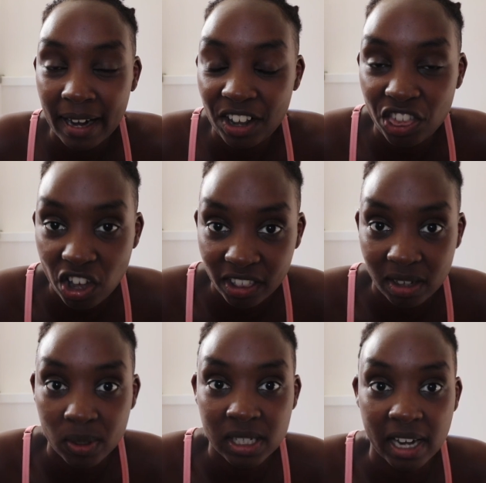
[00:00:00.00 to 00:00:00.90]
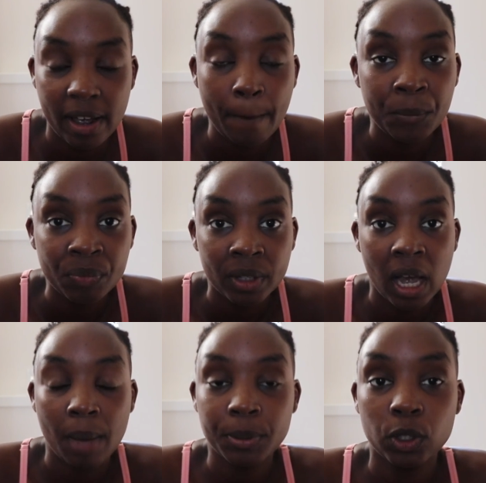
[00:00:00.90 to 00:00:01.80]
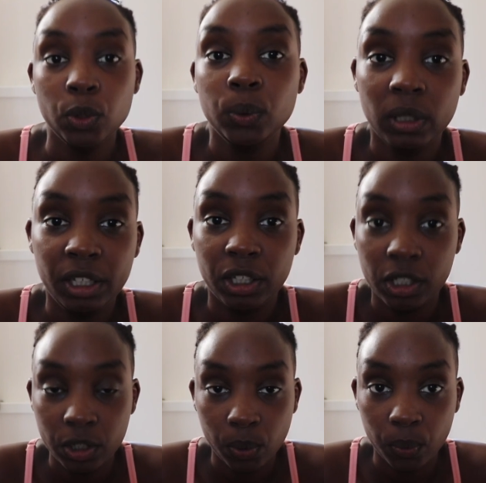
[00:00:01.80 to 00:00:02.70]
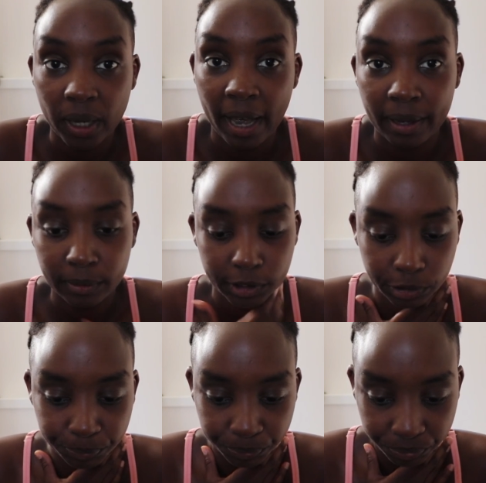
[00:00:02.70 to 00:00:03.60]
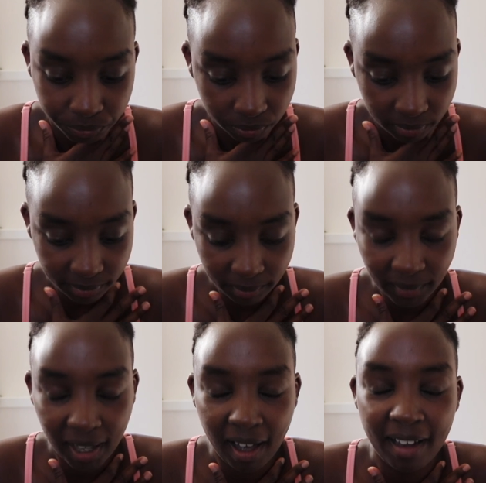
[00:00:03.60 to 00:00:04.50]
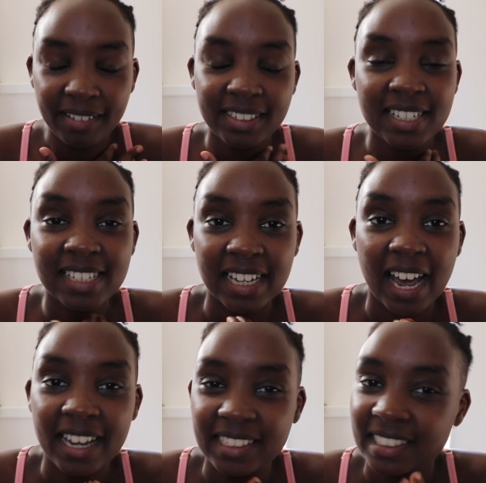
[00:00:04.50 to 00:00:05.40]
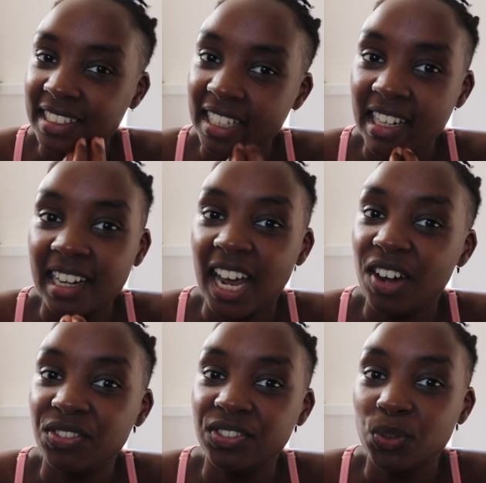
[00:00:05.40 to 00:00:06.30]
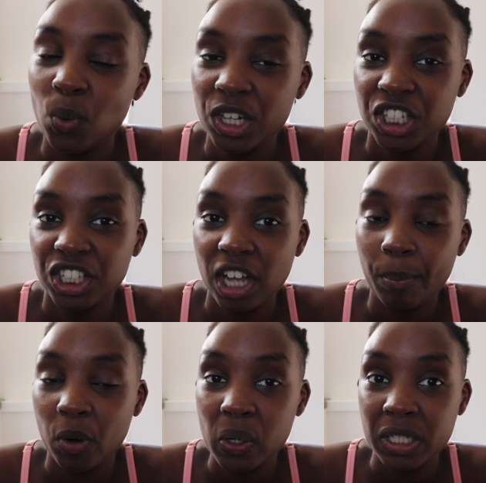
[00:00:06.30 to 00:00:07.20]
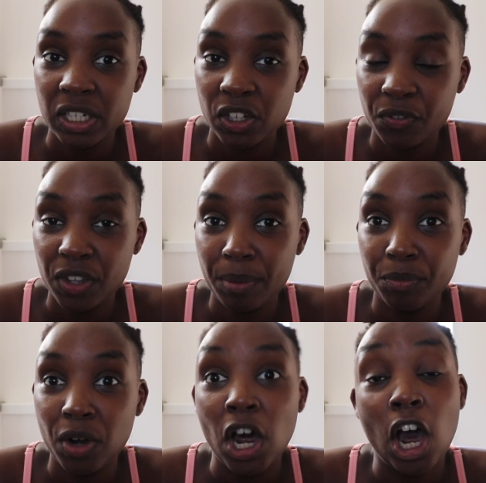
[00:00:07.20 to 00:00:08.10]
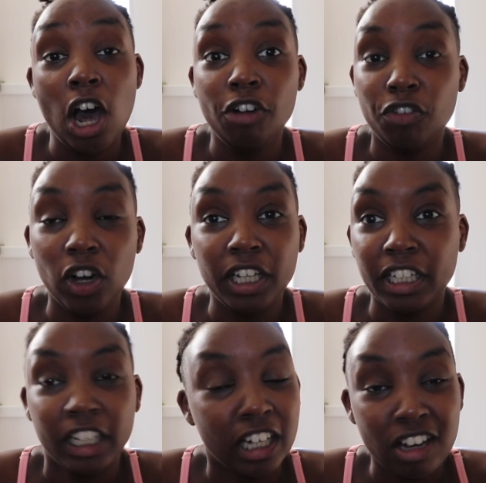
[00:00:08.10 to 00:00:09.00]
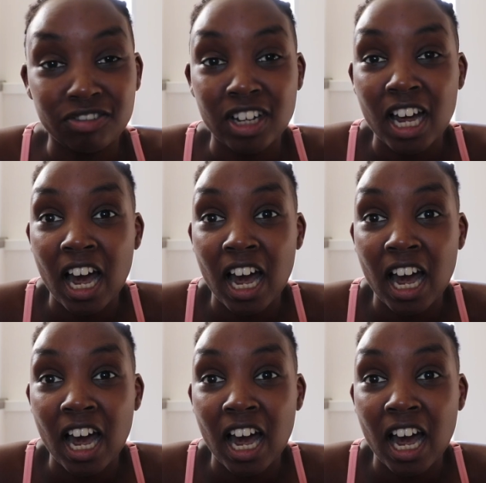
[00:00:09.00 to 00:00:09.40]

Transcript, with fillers: And I thought that was like absolutely cute and I just, I just love watching that process of them falling in love